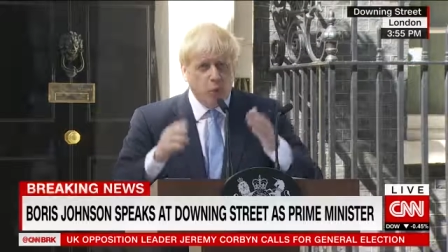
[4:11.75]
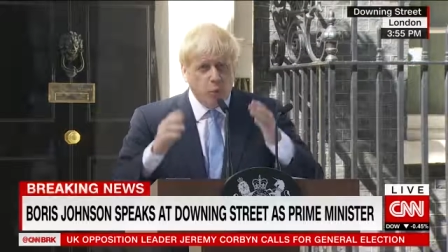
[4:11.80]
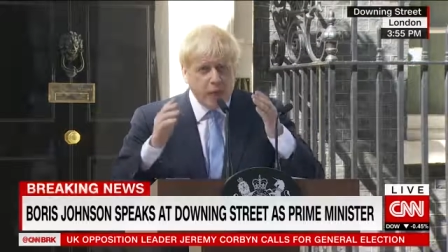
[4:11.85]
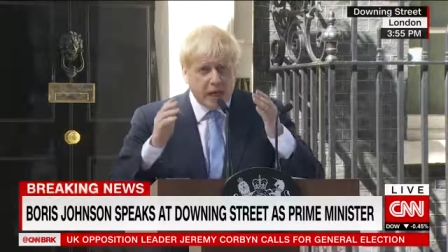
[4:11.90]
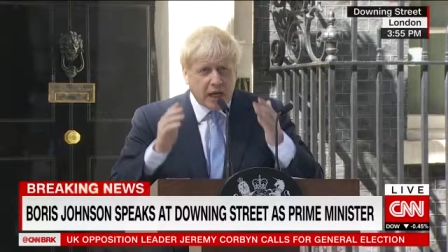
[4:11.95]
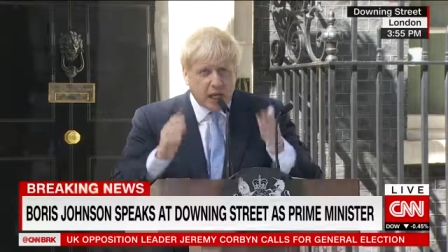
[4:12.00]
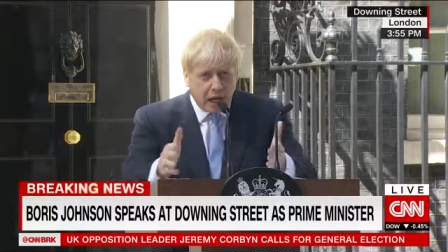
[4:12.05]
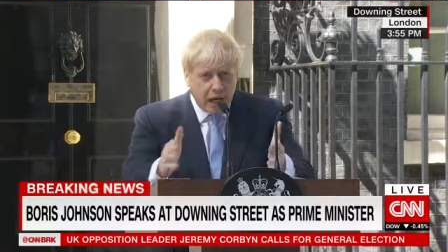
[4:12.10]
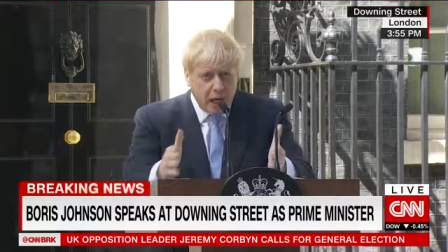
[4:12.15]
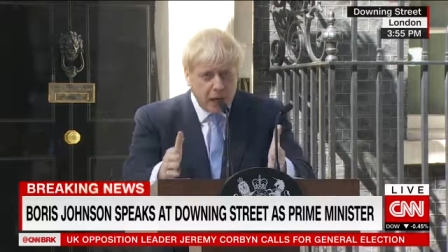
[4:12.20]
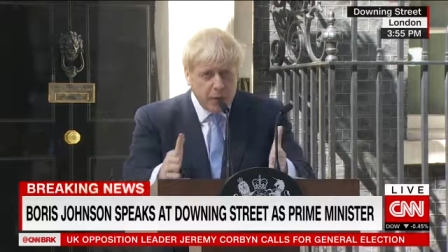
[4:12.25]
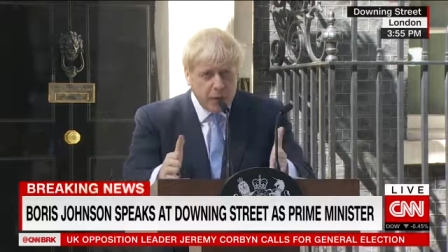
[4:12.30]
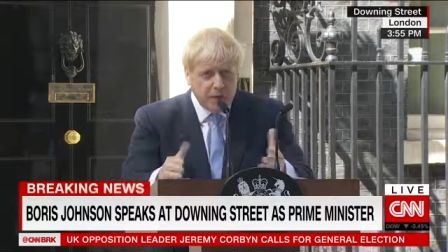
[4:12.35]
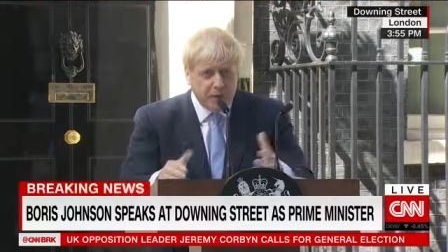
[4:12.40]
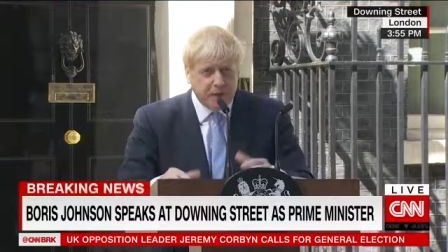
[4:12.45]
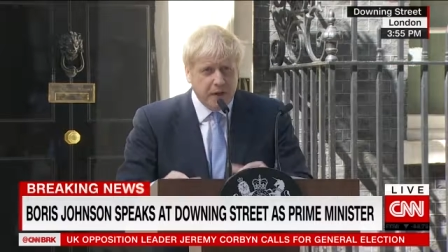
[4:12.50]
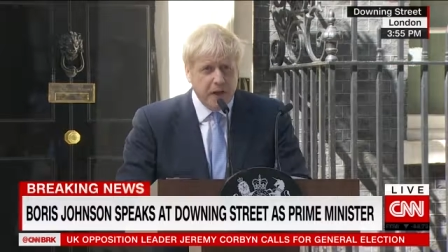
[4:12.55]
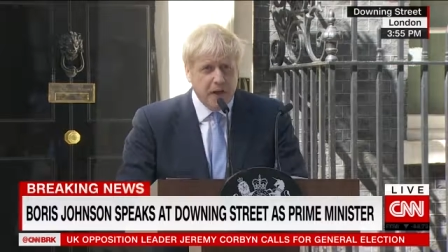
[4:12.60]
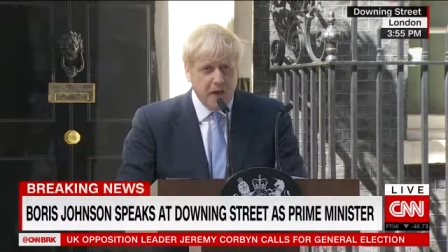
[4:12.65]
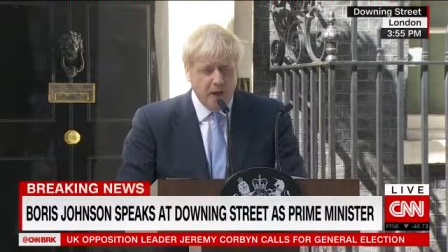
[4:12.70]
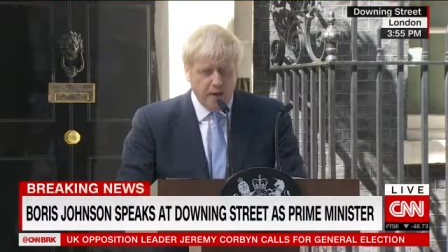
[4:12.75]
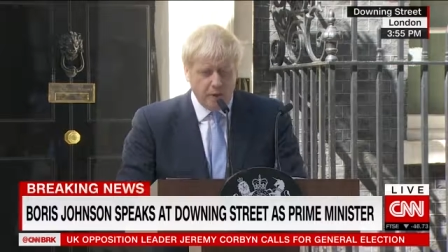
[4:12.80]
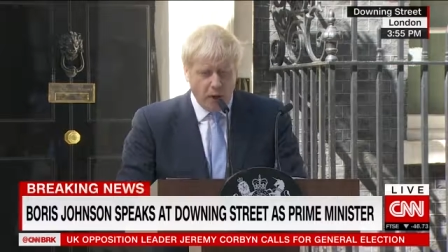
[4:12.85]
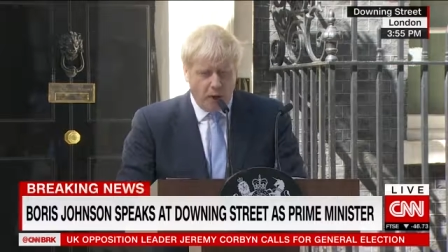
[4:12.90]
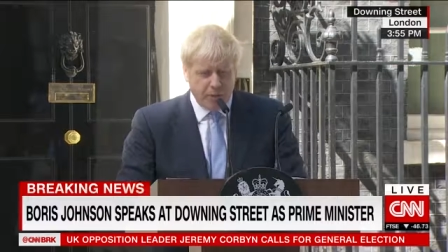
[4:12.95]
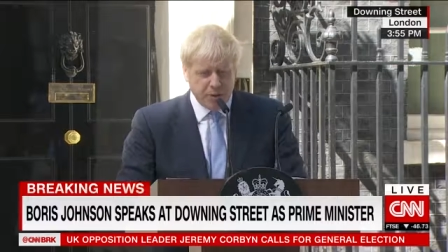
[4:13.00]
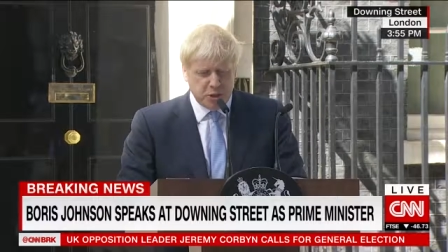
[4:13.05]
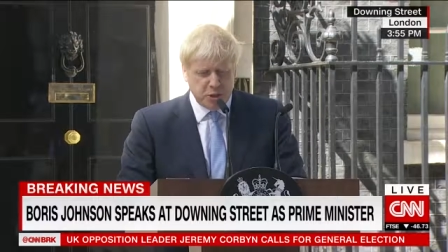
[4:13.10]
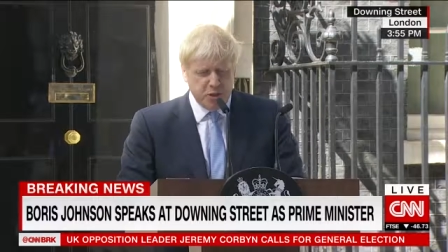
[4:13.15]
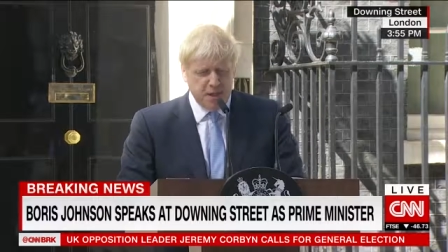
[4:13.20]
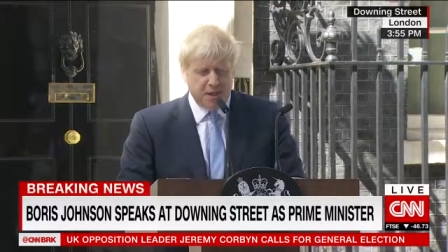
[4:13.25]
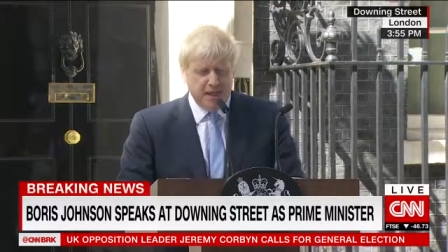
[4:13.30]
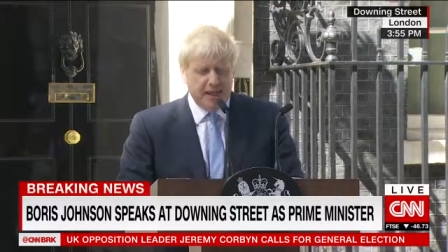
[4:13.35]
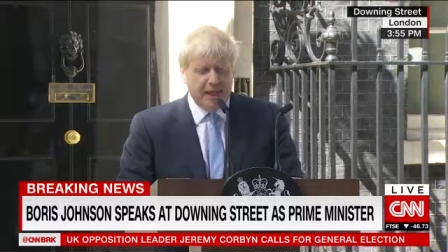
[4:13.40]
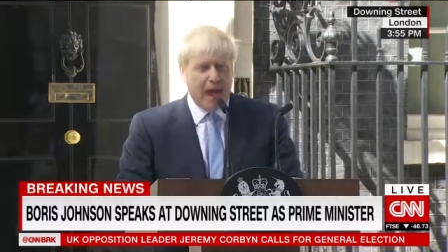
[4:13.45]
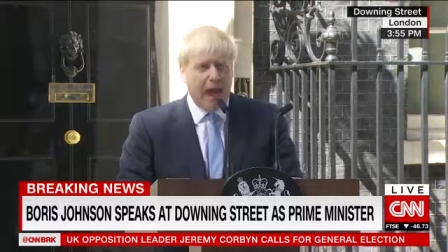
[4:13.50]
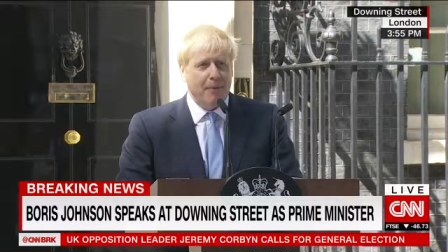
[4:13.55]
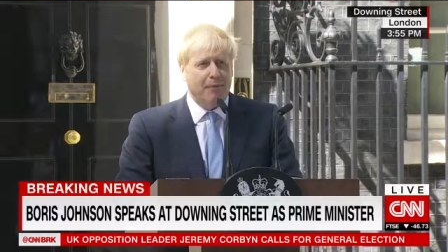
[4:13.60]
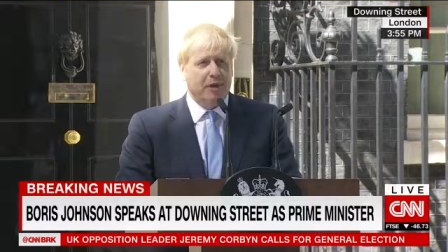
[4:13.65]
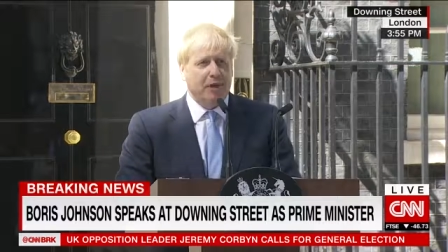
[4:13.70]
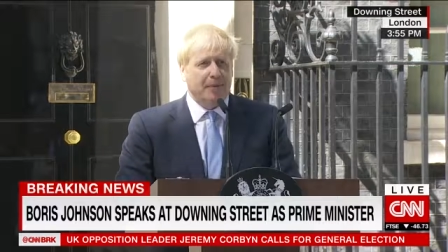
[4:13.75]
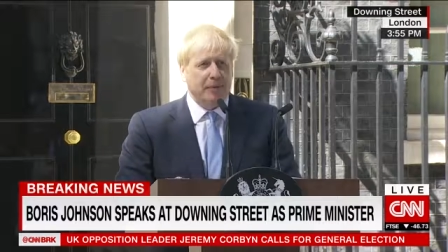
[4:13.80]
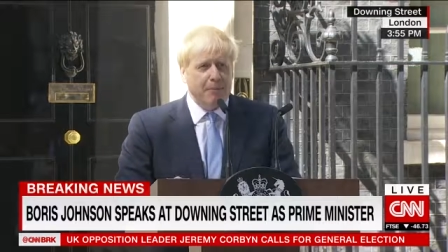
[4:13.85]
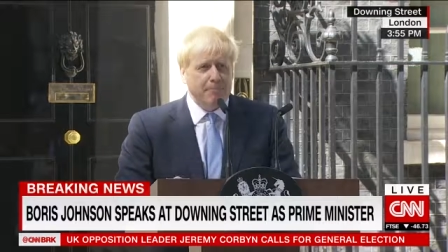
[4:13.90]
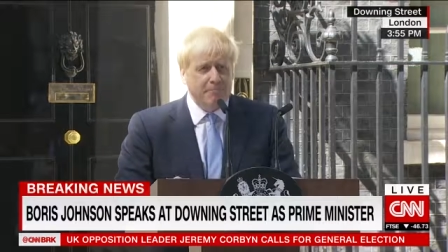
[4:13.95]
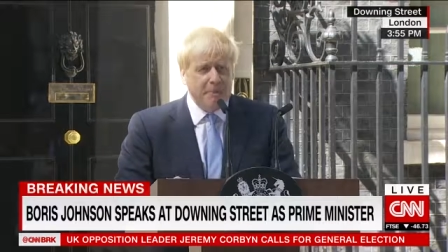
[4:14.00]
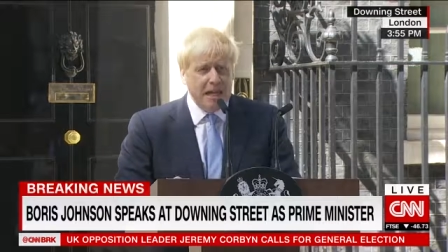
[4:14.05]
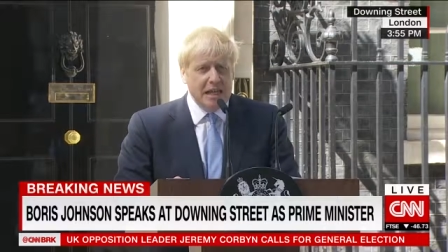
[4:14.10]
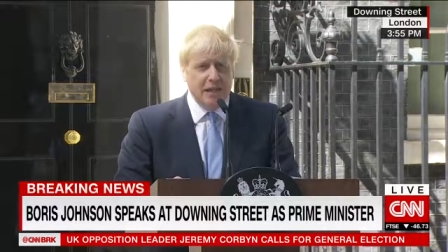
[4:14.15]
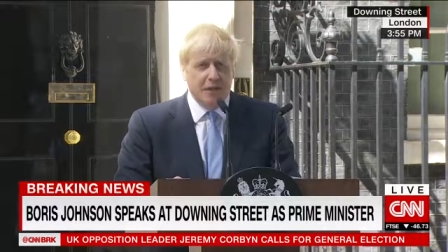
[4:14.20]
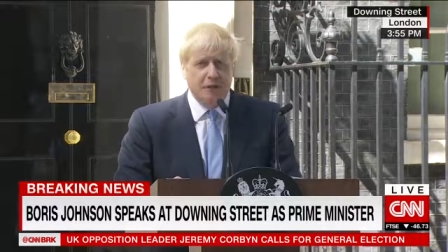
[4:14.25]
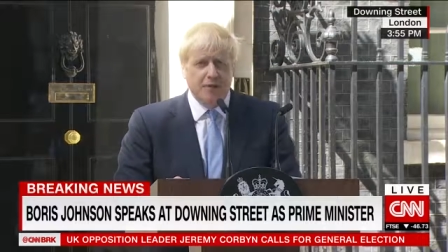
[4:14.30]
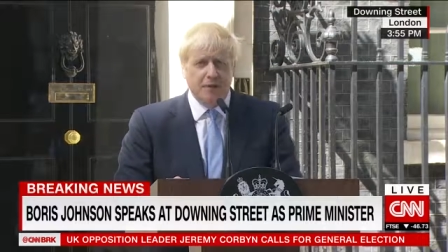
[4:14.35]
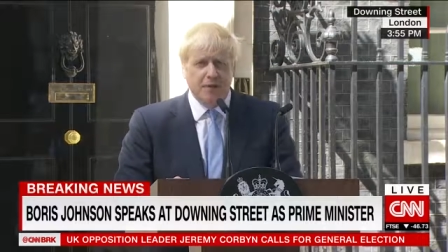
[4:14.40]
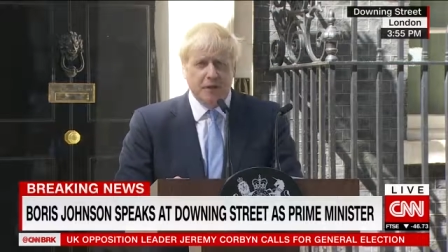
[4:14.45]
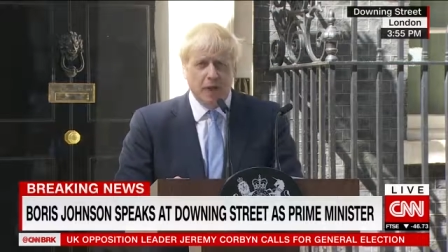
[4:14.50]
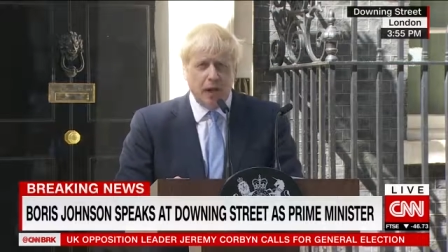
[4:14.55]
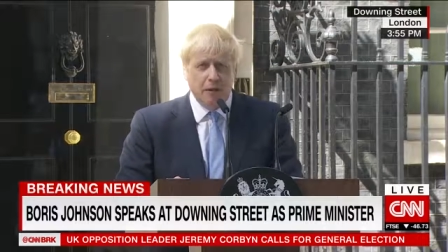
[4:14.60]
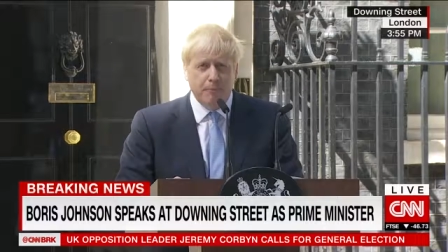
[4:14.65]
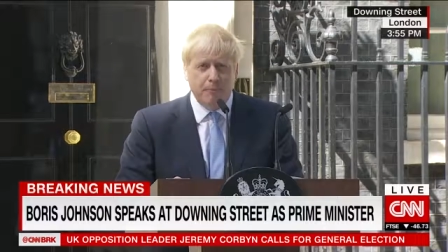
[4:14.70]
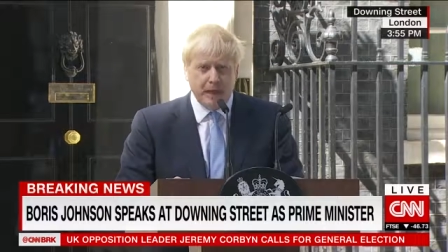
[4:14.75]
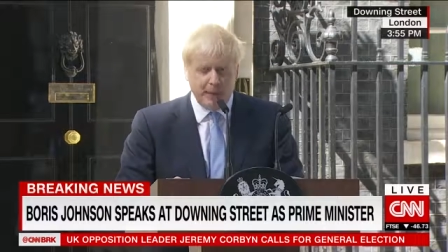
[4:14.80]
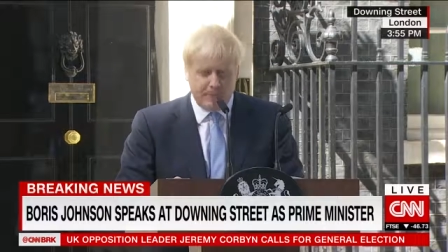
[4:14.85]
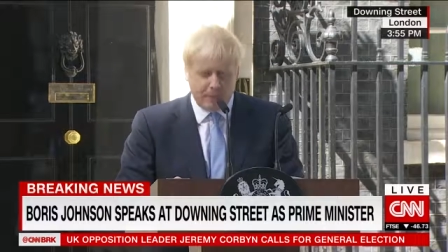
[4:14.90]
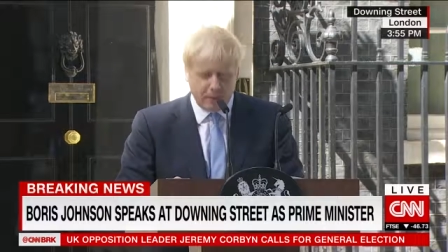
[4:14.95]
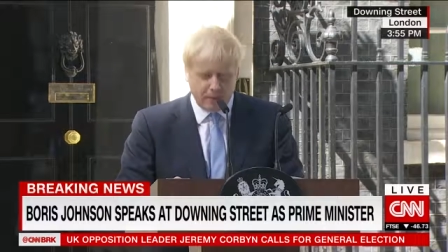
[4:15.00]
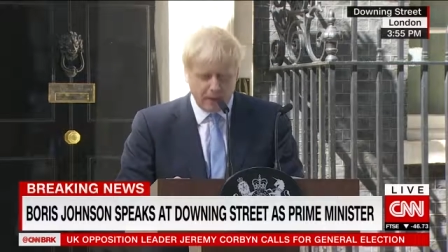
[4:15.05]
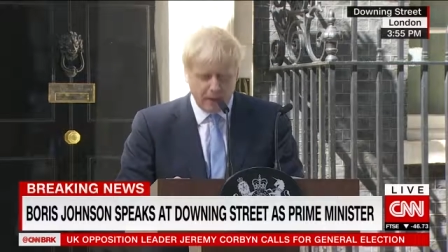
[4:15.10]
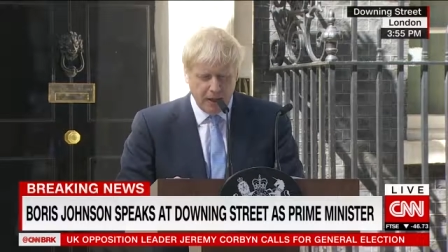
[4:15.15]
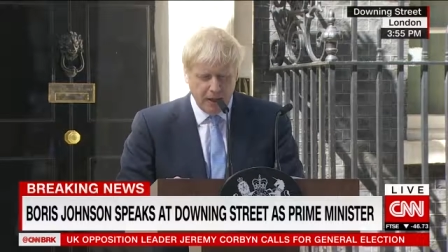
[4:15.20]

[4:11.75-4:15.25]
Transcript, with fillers: We close the opportunity gap, giving millions of young people